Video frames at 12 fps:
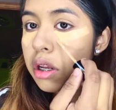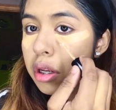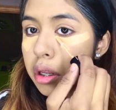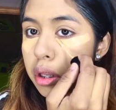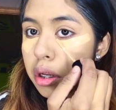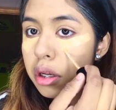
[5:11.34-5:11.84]

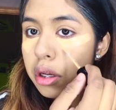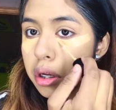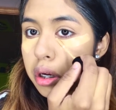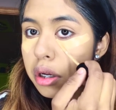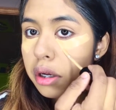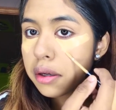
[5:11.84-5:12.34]
And
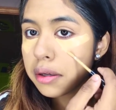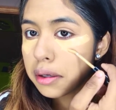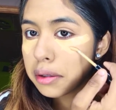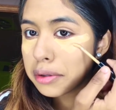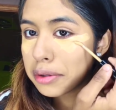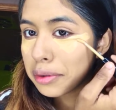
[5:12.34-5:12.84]
then, oh,
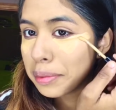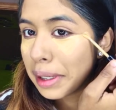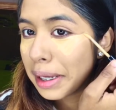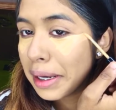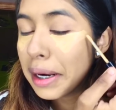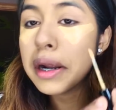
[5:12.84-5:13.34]
it looks so
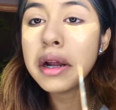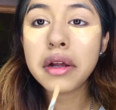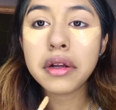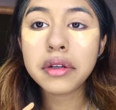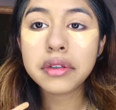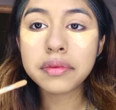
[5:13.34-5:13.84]
bad.
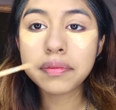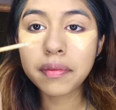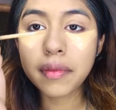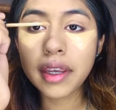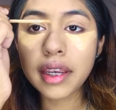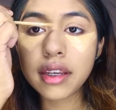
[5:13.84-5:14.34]

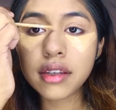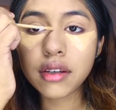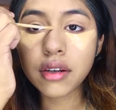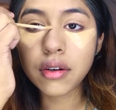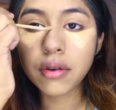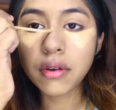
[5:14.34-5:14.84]
Okay,
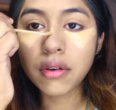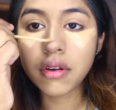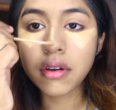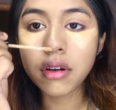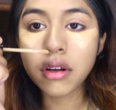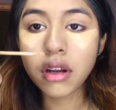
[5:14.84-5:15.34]
so,
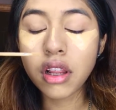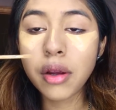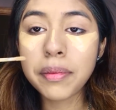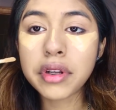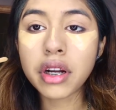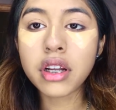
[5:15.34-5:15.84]

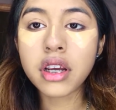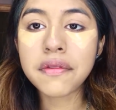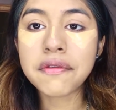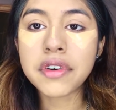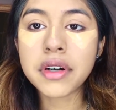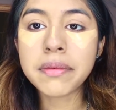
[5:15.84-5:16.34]
Illuminati
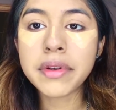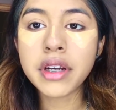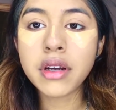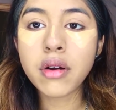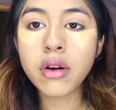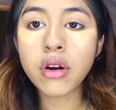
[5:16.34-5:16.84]
confirmed.
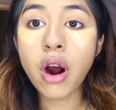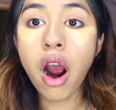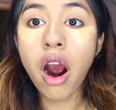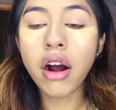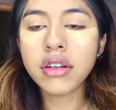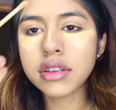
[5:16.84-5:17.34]

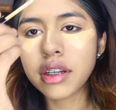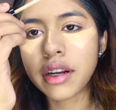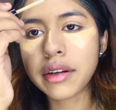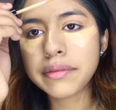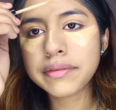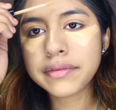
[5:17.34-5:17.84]
Just kidding.